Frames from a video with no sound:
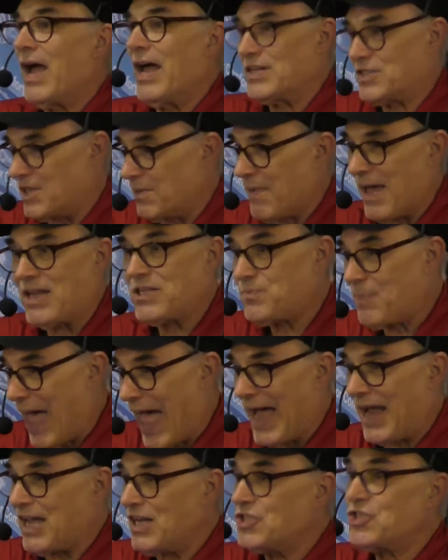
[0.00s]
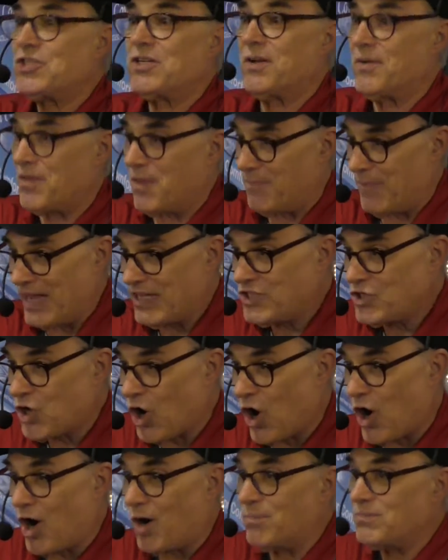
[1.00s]
it's the best package, the best
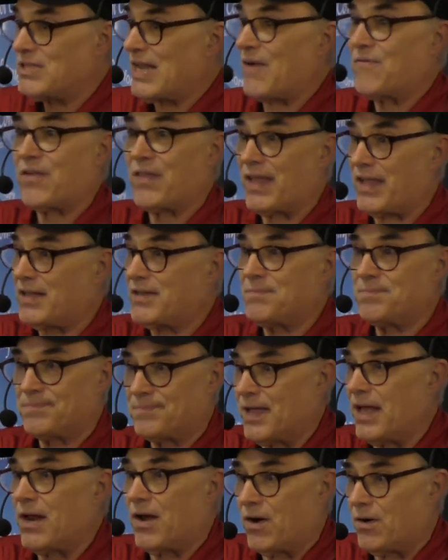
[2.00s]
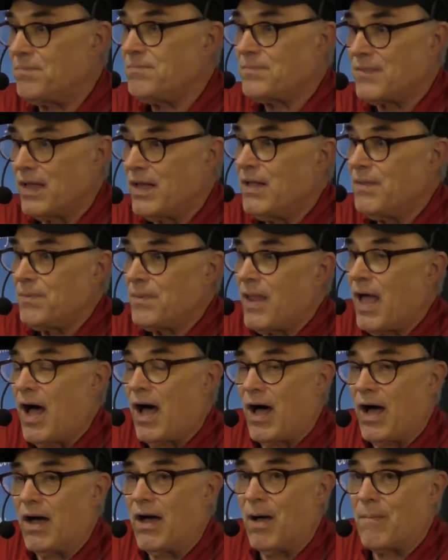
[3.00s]
terms, everything,
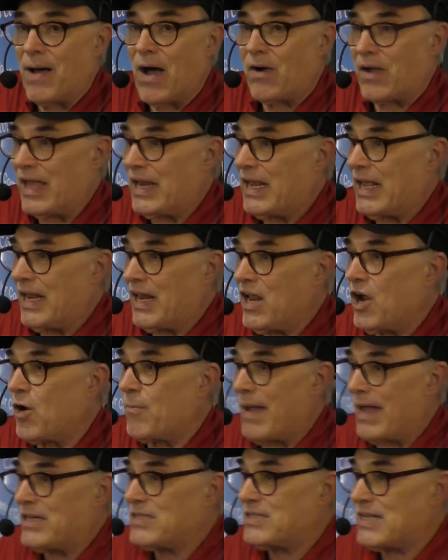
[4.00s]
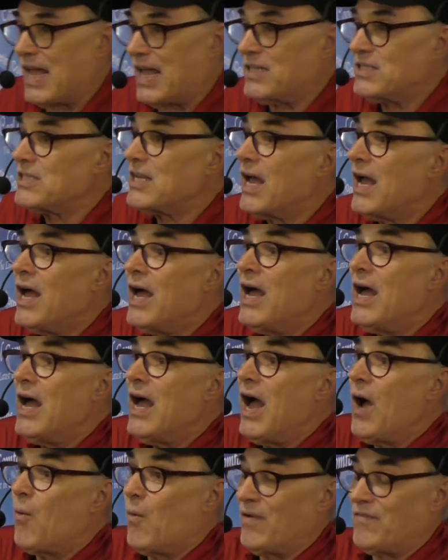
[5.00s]
about getting it here makes sense.
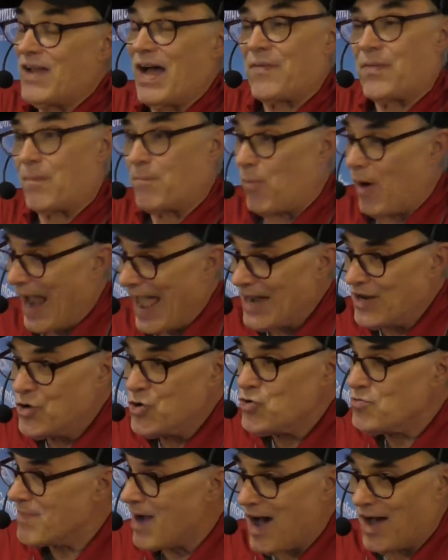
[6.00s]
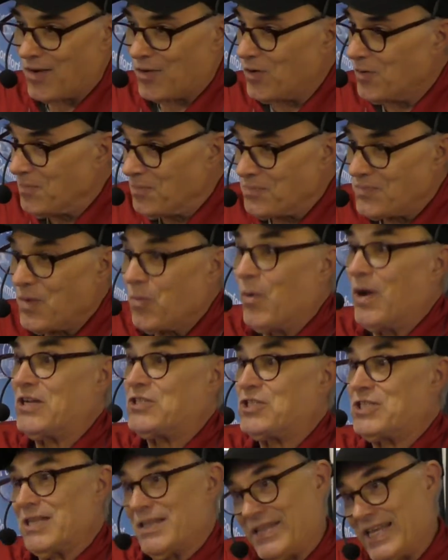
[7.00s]
We've got the brand new model,
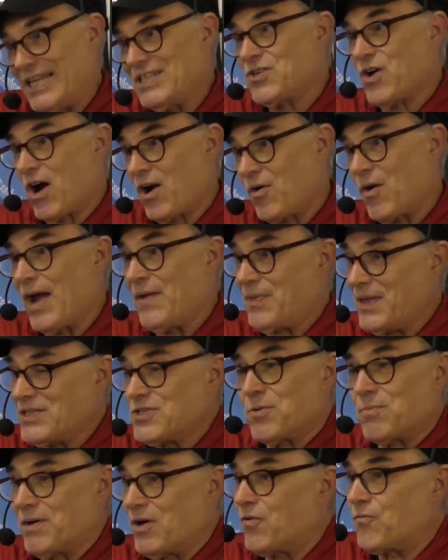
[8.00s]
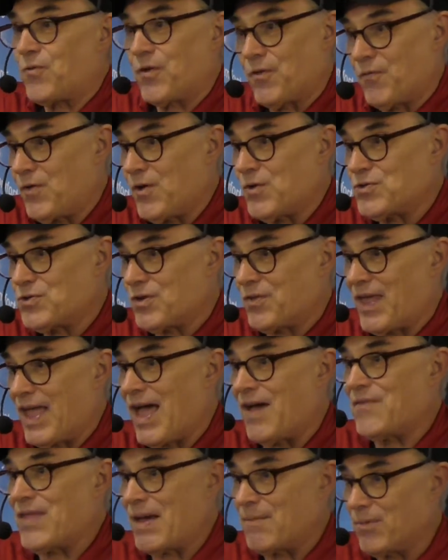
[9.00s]
which these are great. These are built for the future.
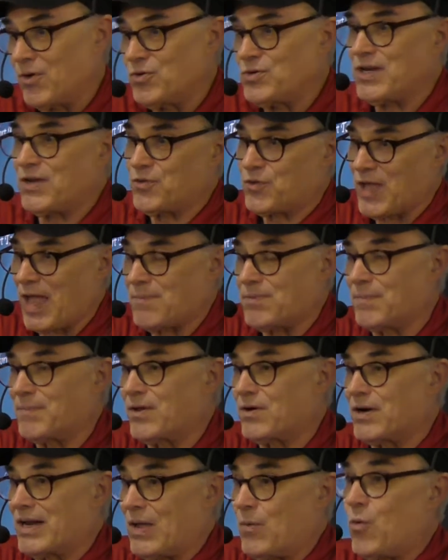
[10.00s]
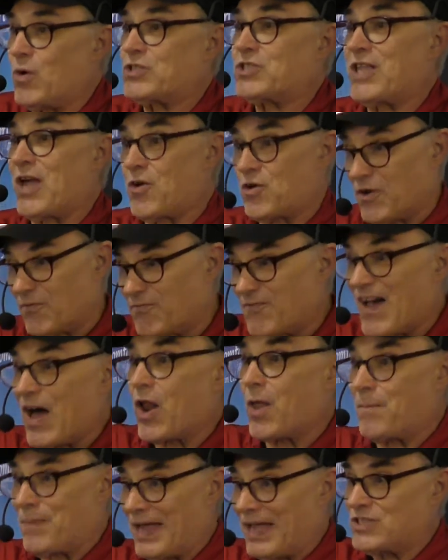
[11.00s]
They have that Bluetooth capability, which they're
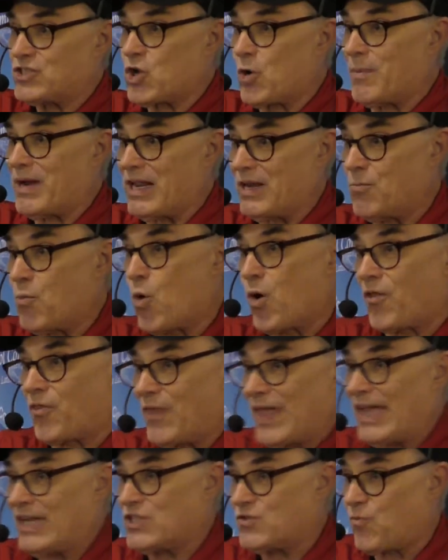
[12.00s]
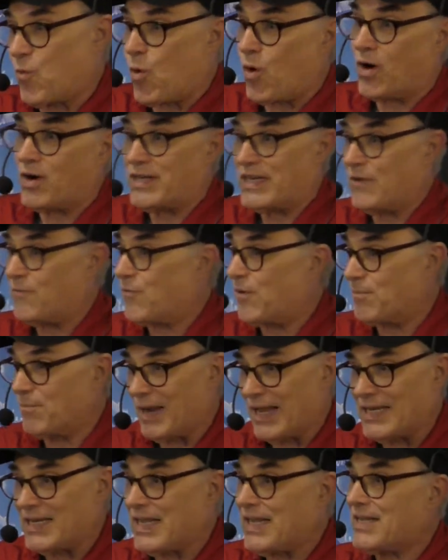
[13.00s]
developing so many more things for, different
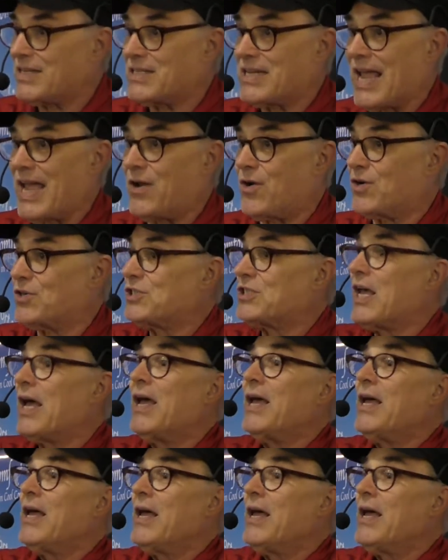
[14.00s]
blending containers,